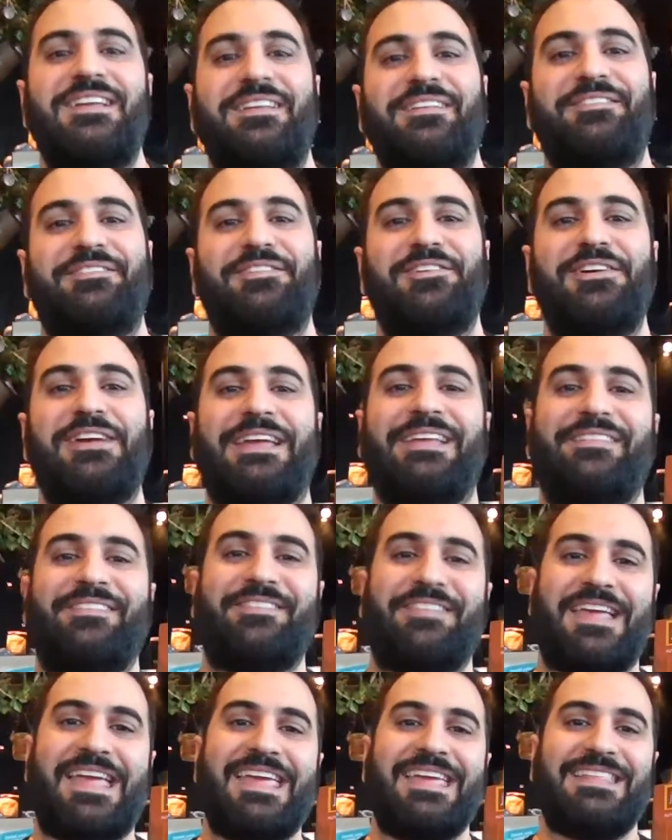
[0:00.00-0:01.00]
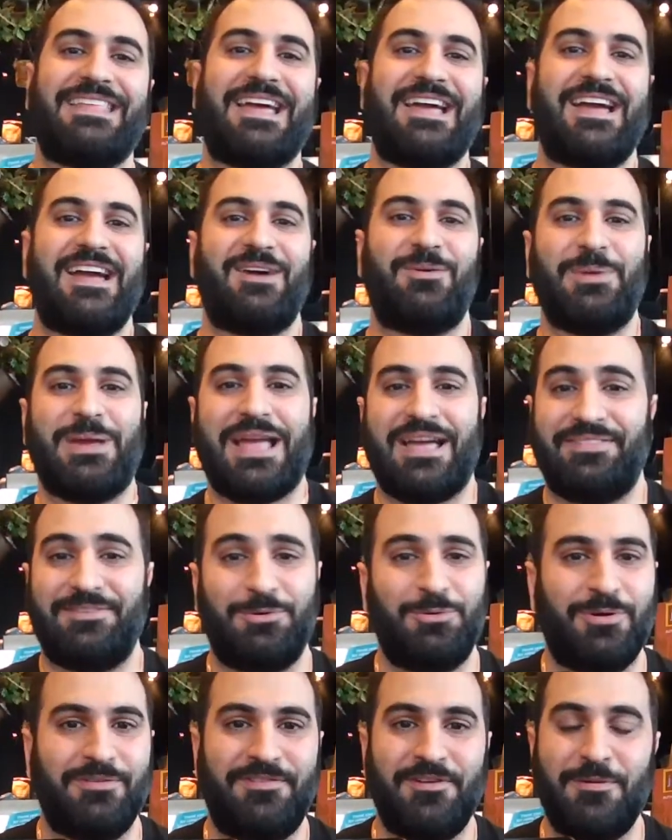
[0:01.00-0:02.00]
So in saying that, we had
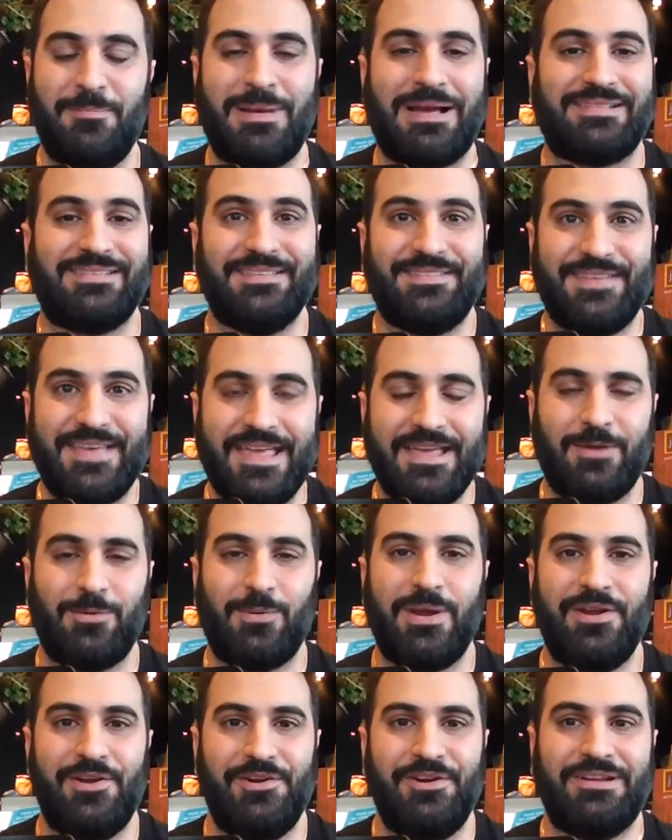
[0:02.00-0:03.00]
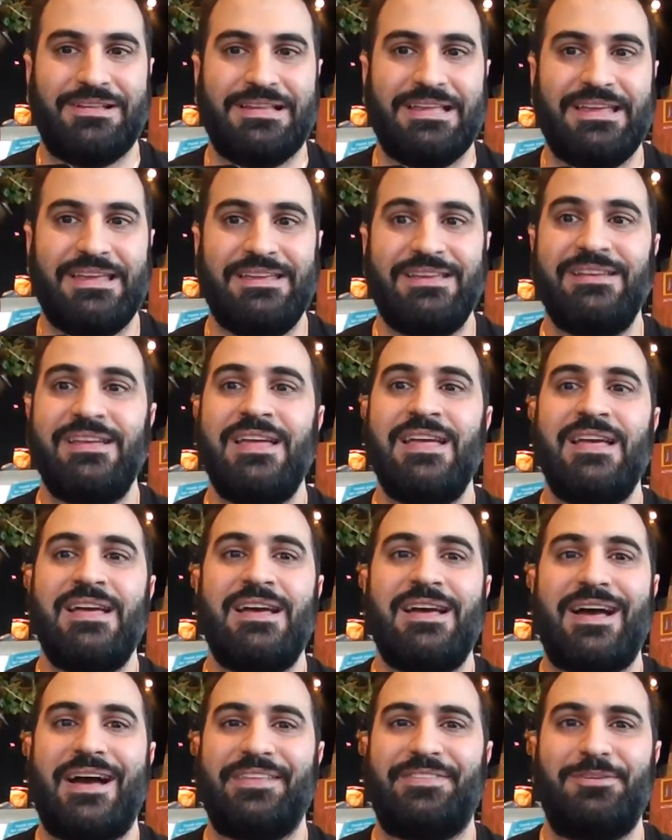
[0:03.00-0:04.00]
to revert back to takeaway only,
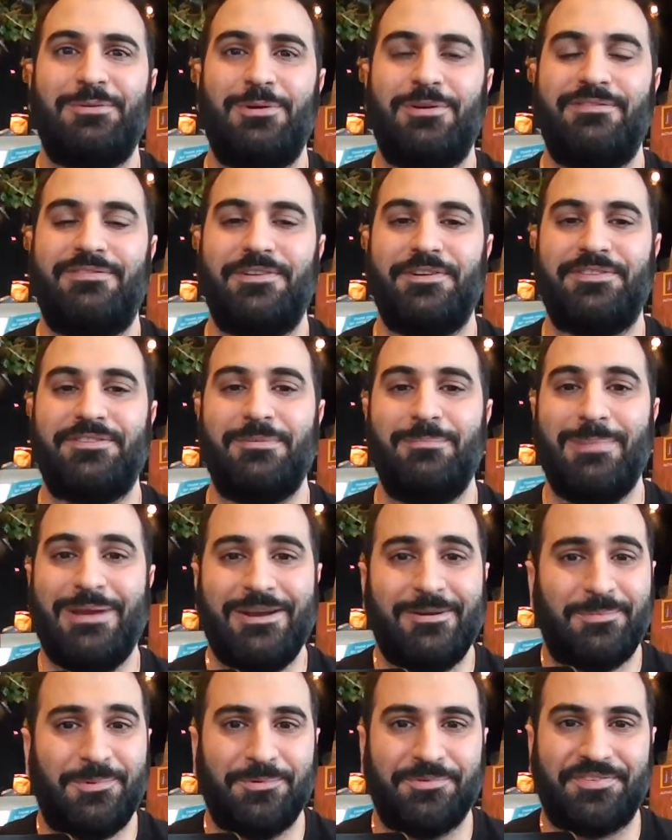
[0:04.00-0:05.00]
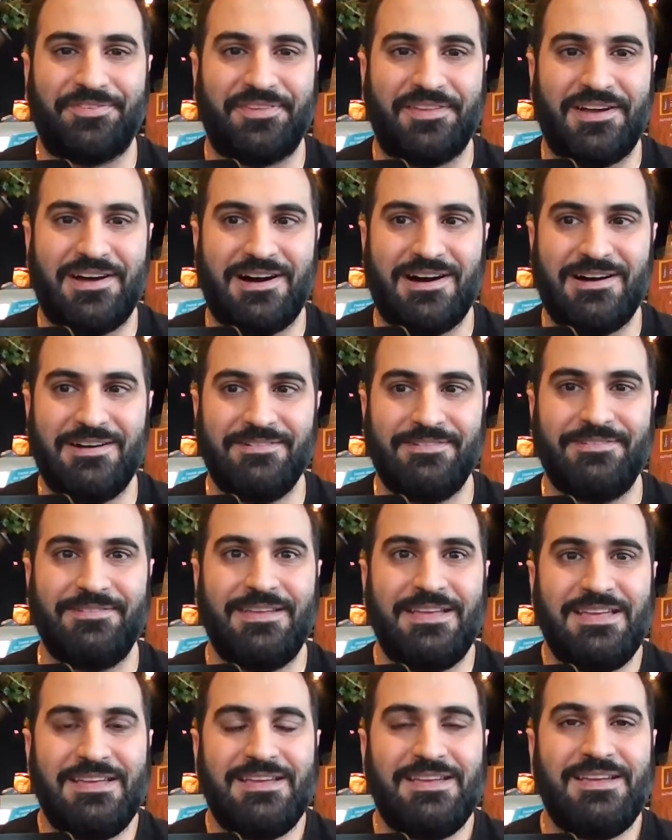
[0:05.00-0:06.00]
had to revert to minimal staff.
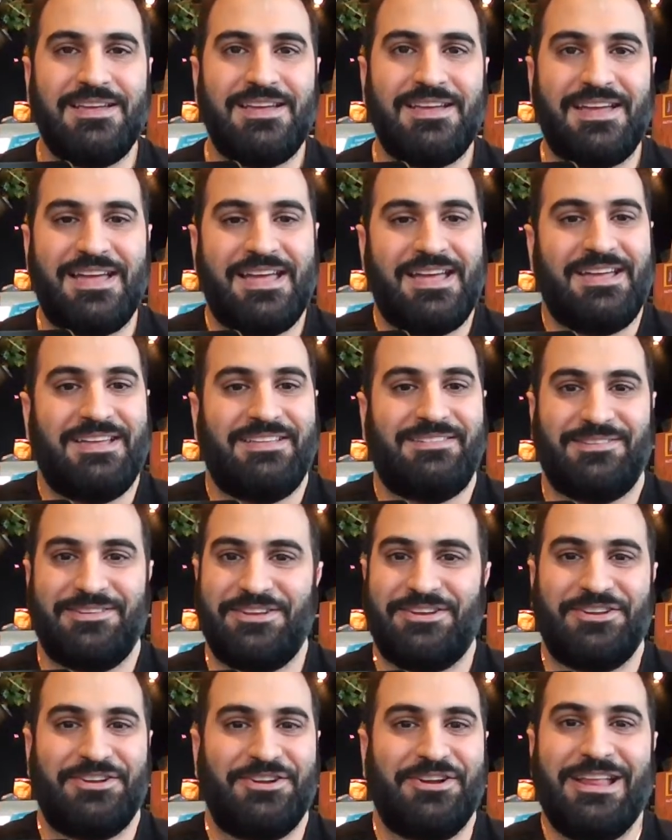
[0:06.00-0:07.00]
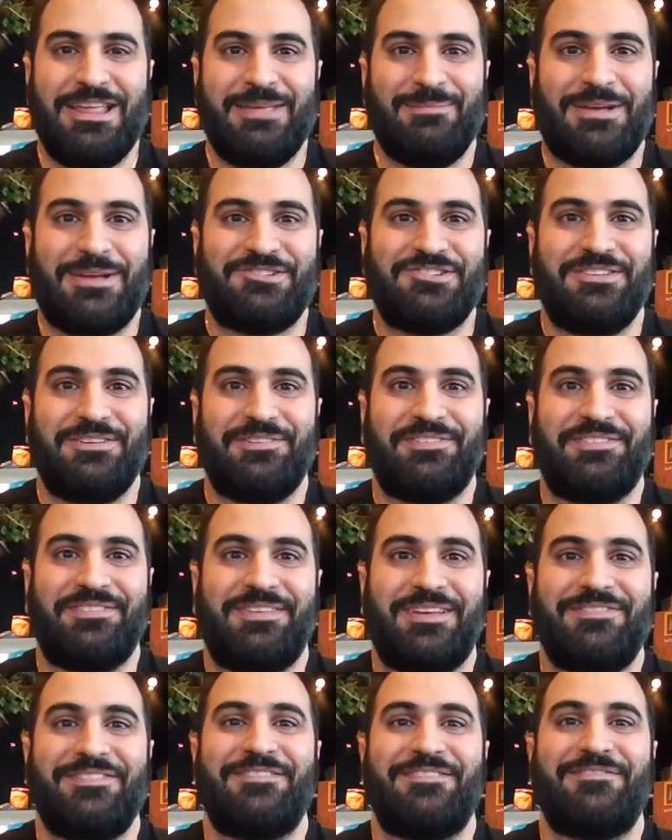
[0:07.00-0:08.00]
And you can only imagine there was
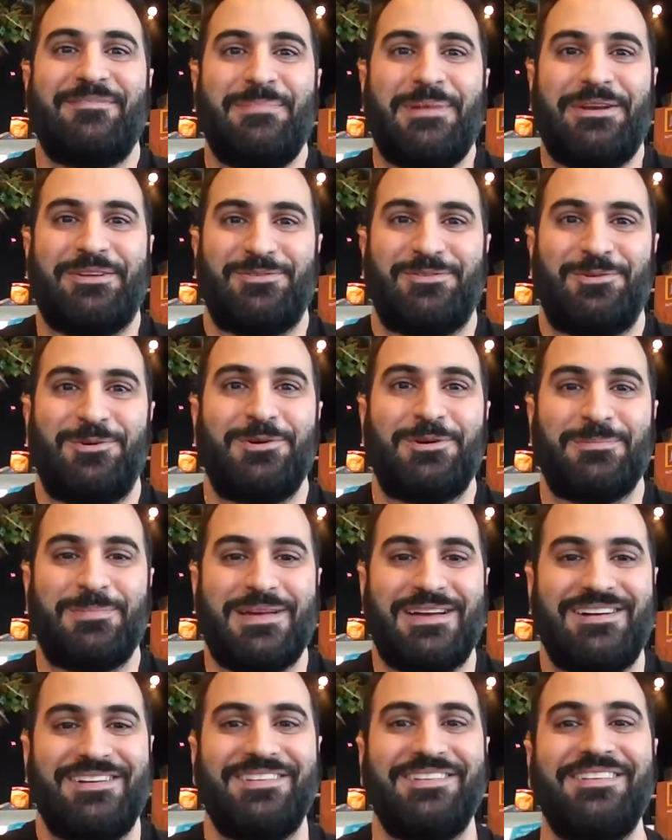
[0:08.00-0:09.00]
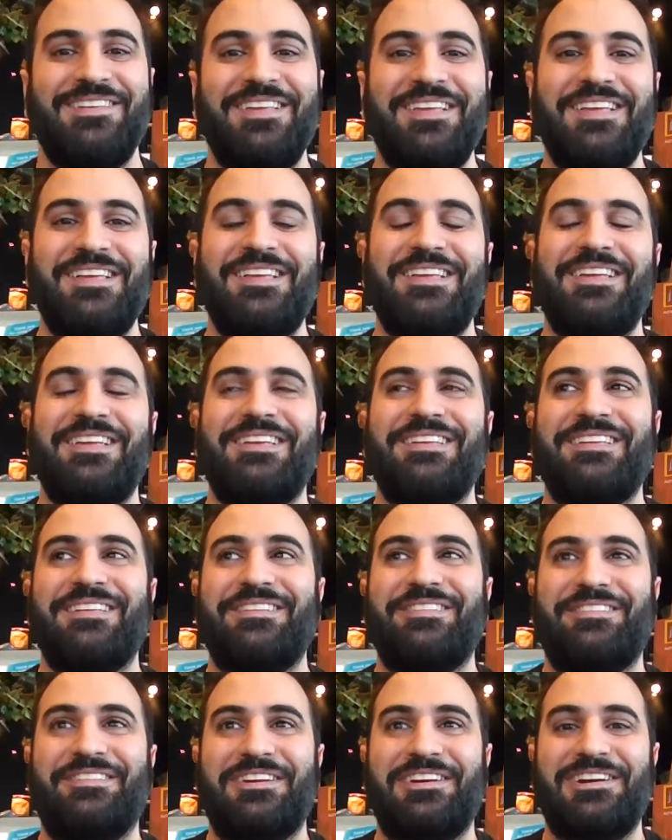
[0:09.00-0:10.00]
nothing for me to talk about.
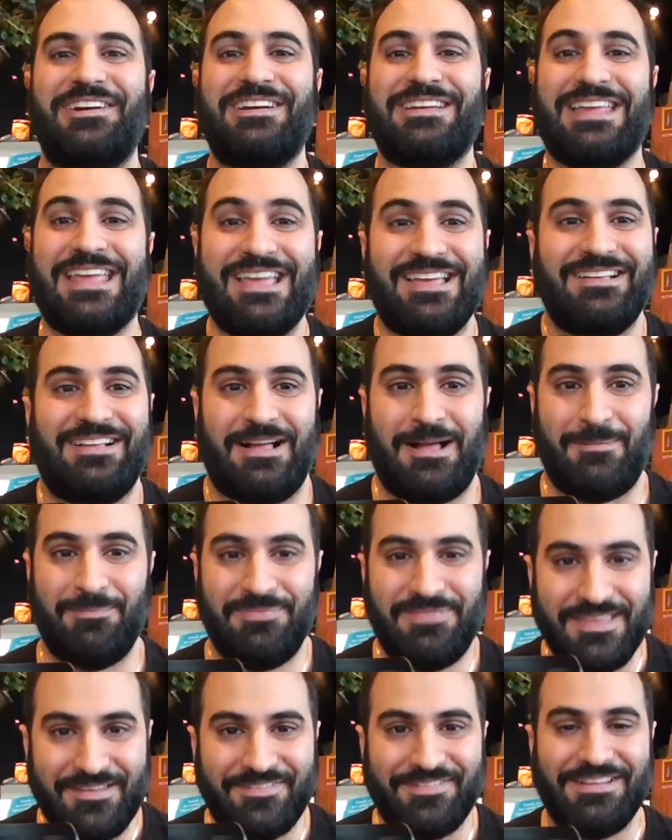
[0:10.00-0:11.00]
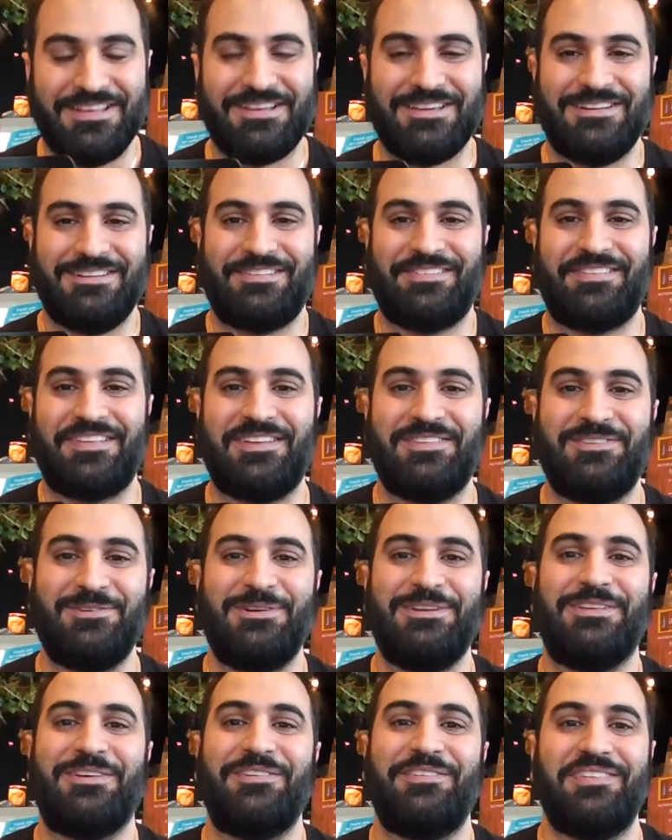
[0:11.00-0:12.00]
So yeah, I'm definitely going to start
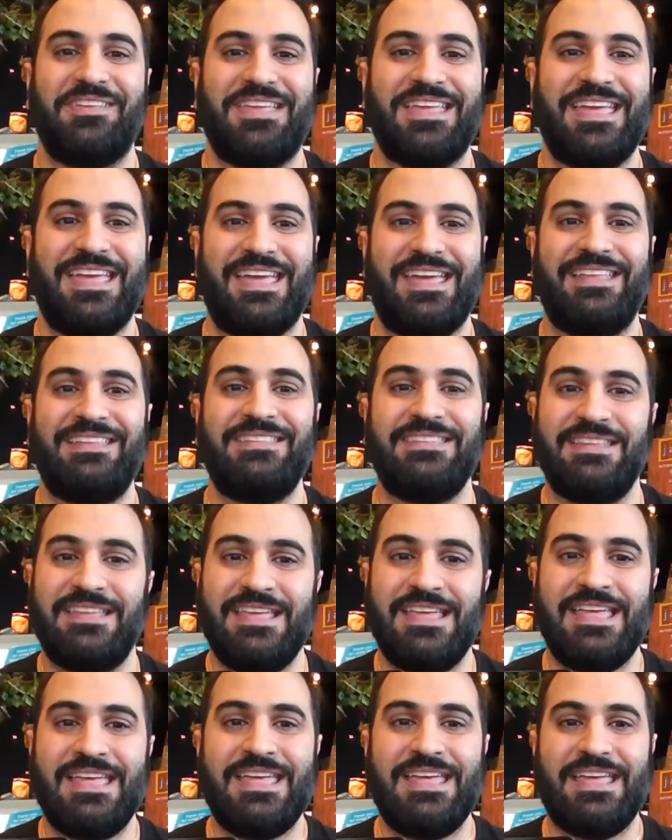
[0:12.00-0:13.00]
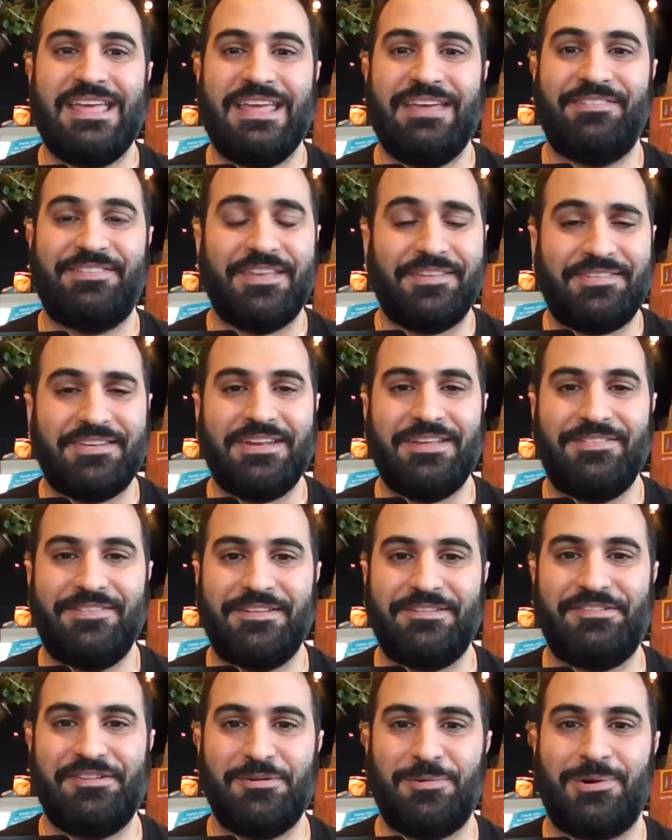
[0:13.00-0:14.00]
doing those again. If there's any
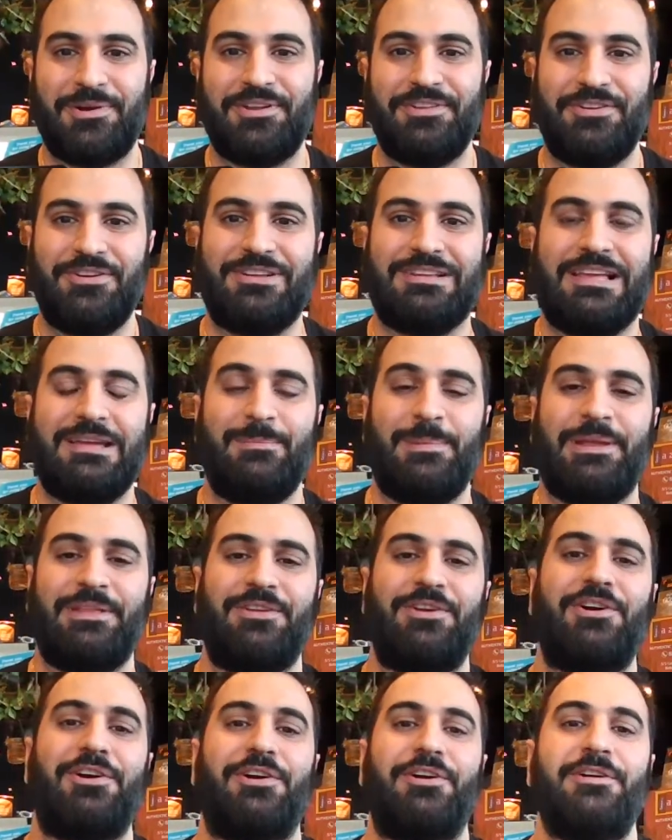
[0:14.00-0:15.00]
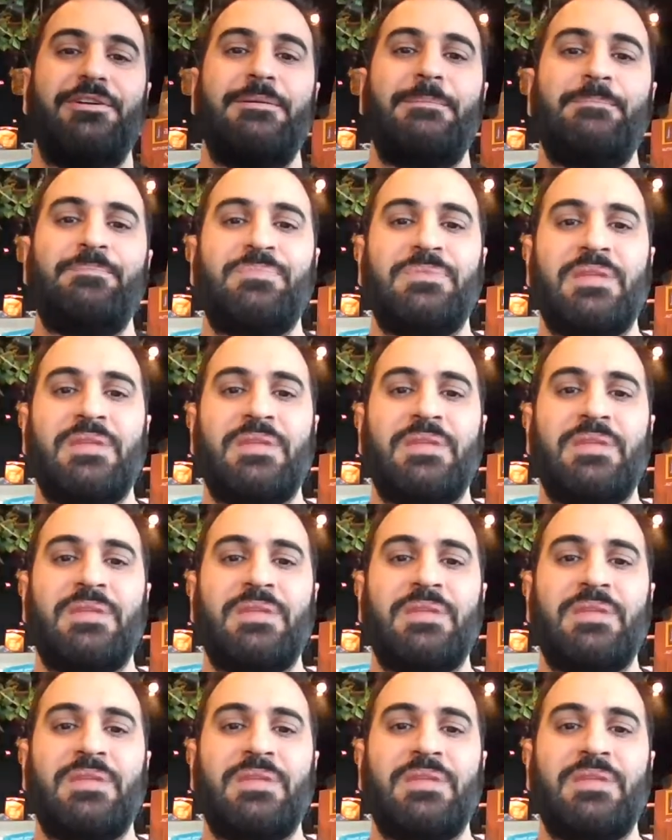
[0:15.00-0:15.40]
things you want to know, let me know.